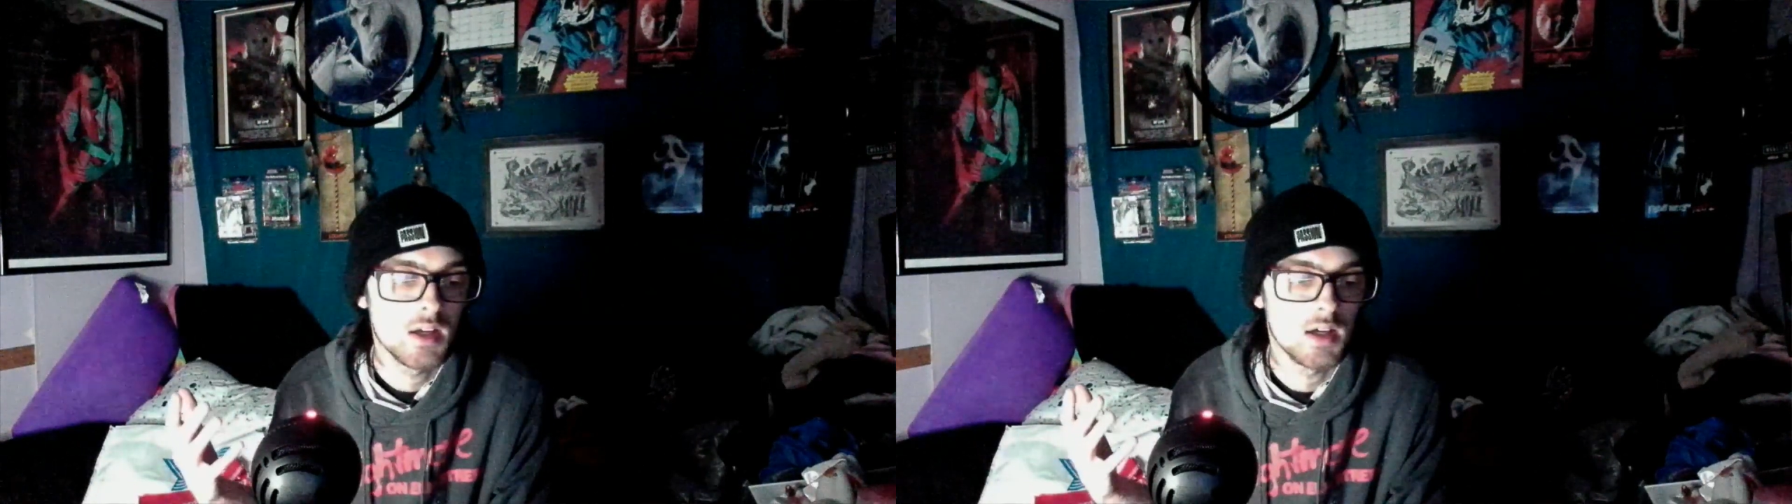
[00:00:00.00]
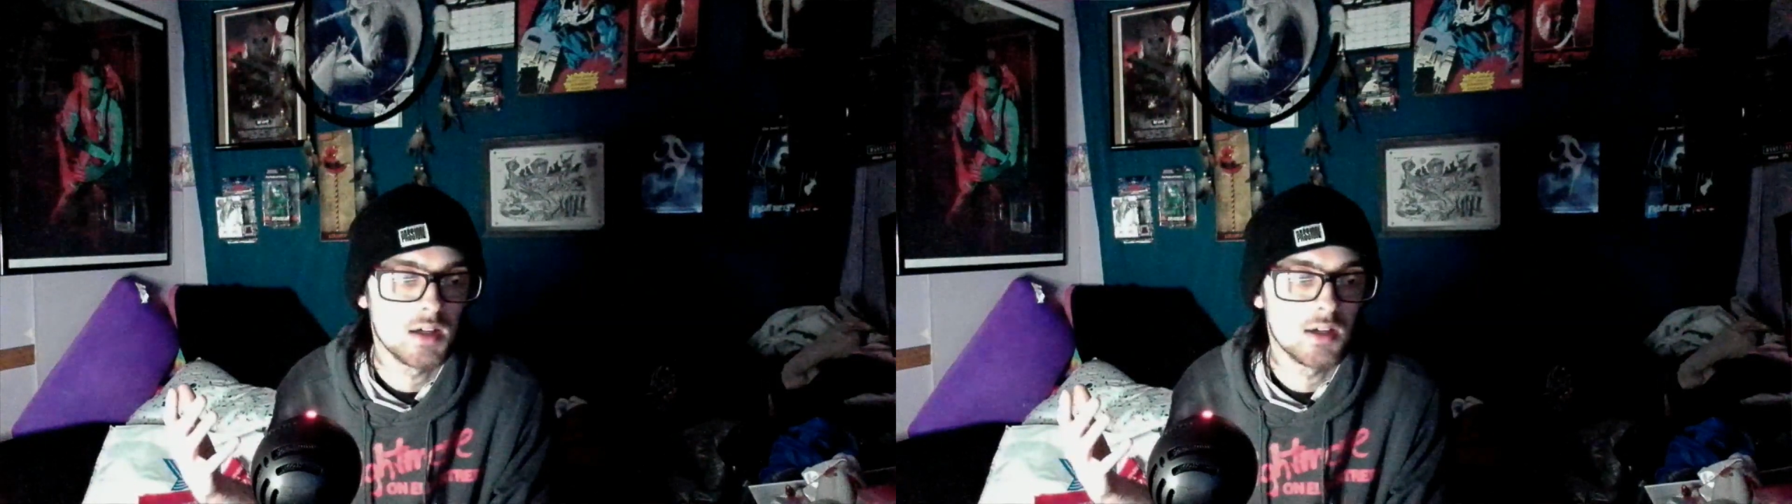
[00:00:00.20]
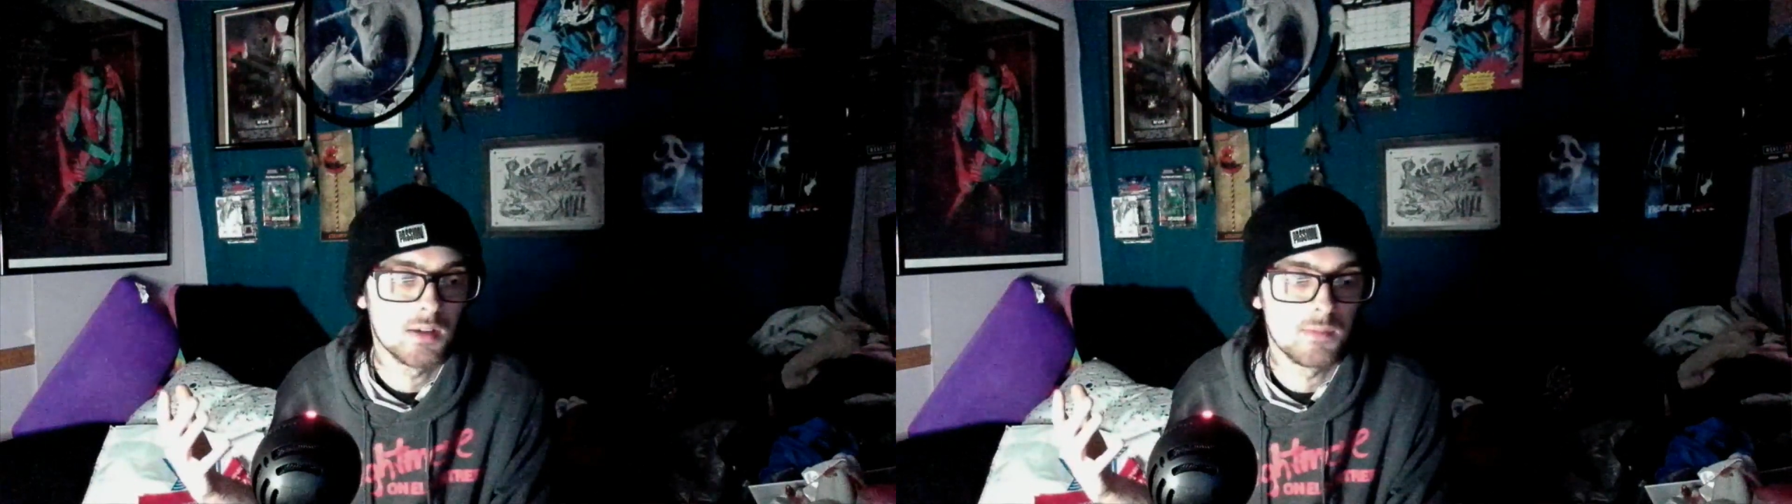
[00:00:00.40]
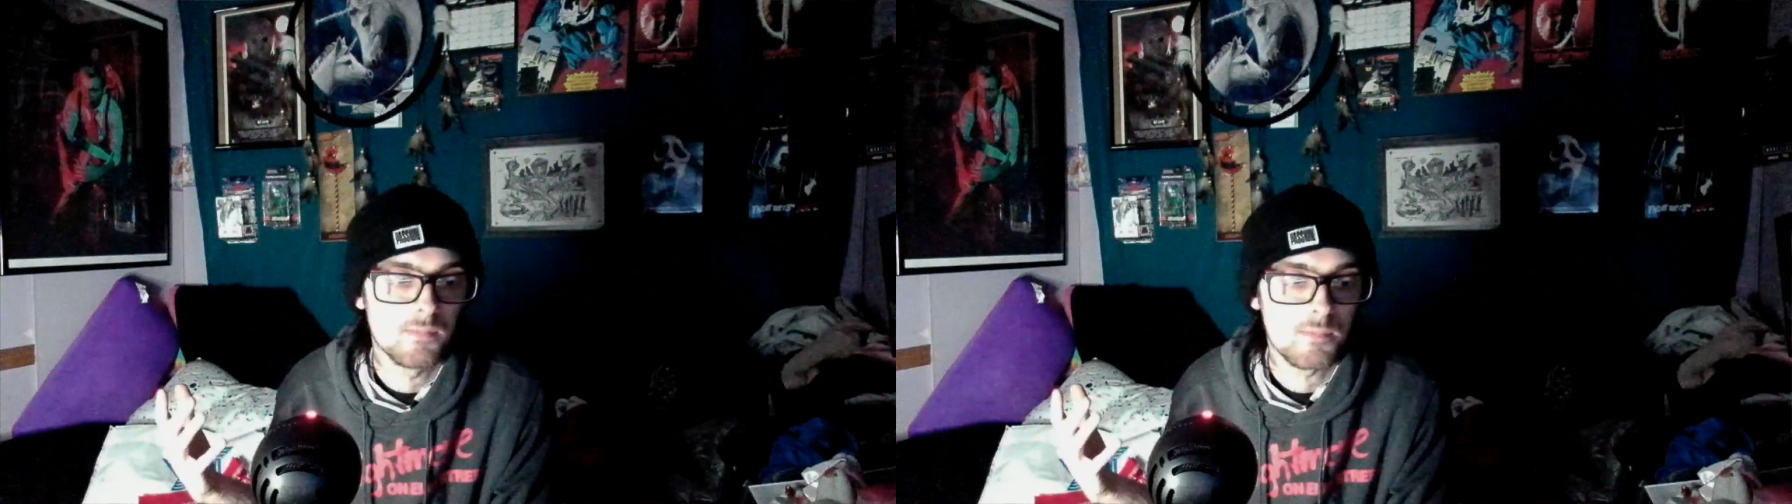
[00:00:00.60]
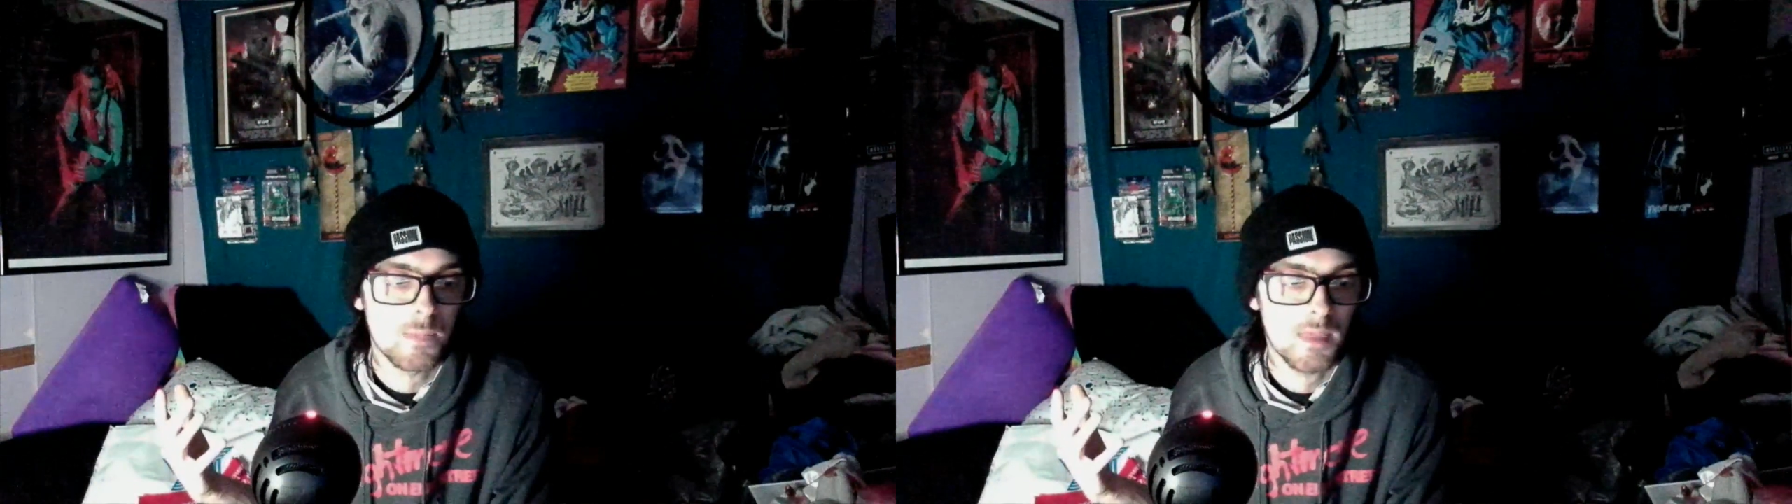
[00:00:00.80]

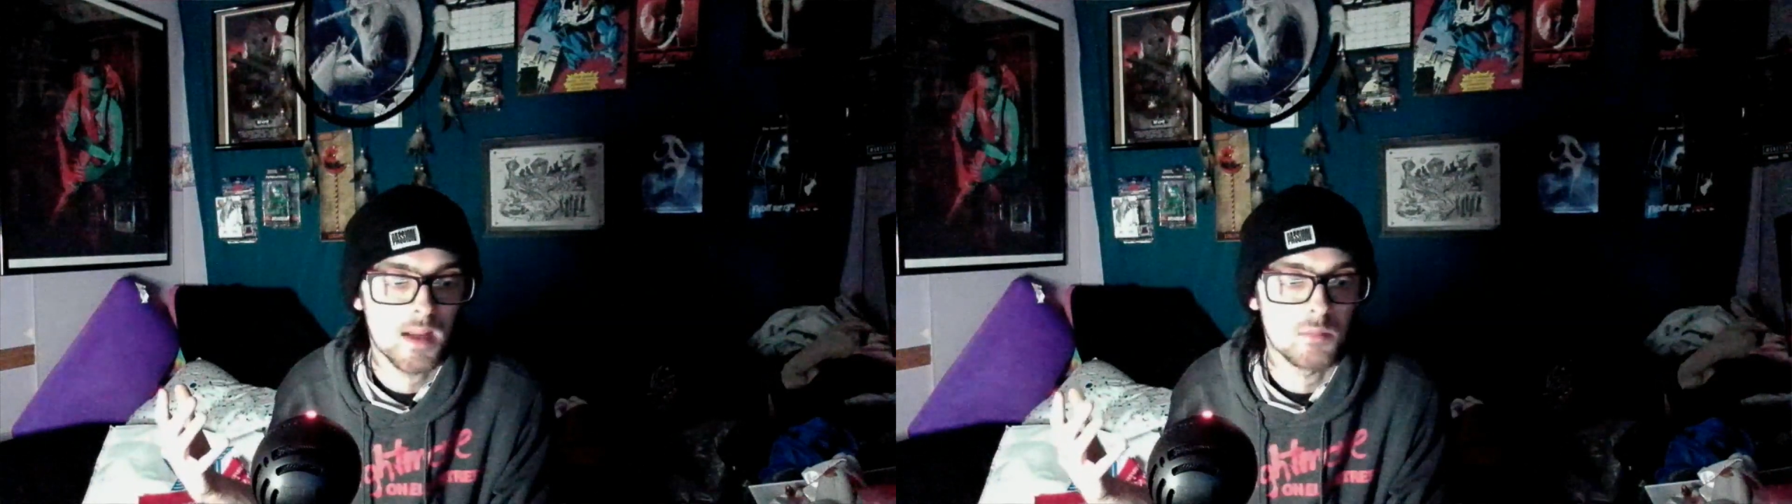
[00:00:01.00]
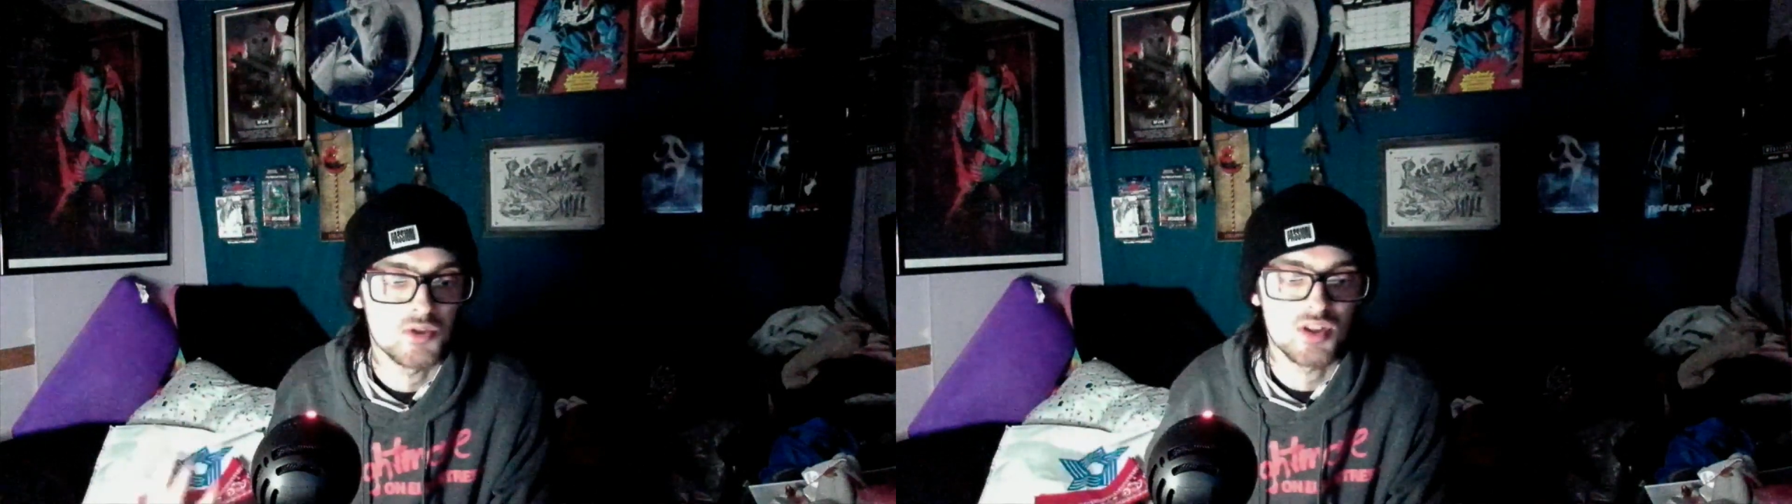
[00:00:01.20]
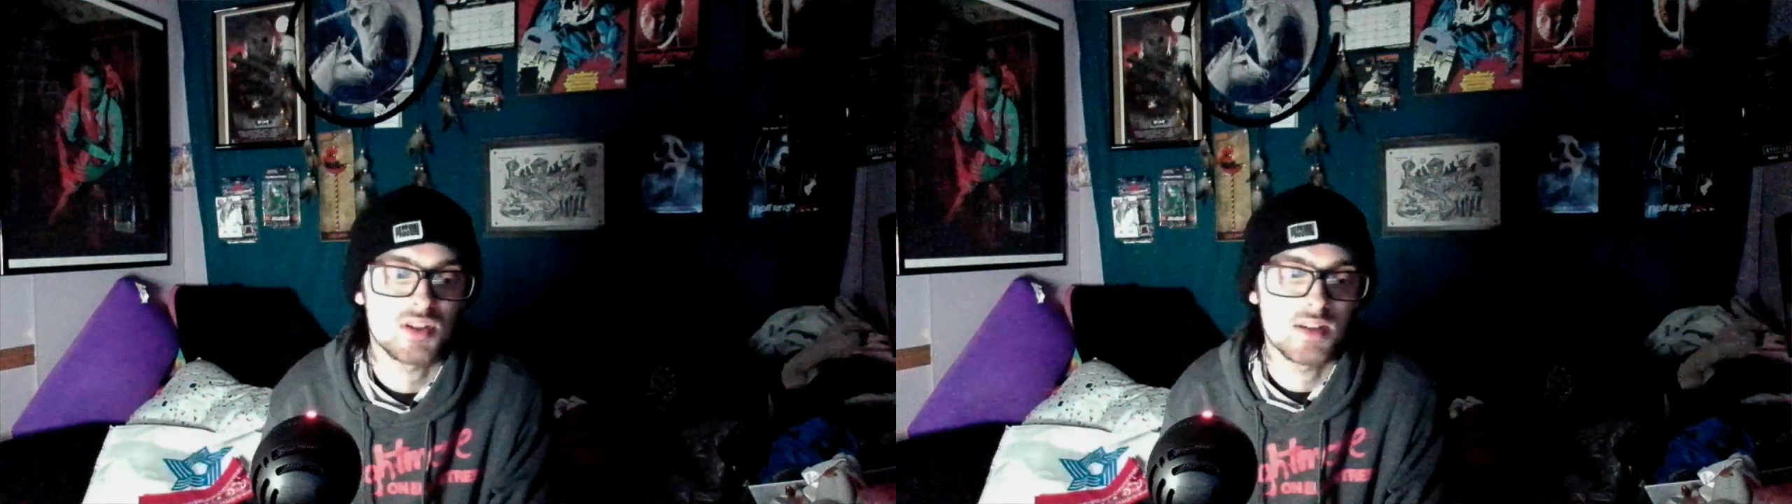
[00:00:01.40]
and I'm just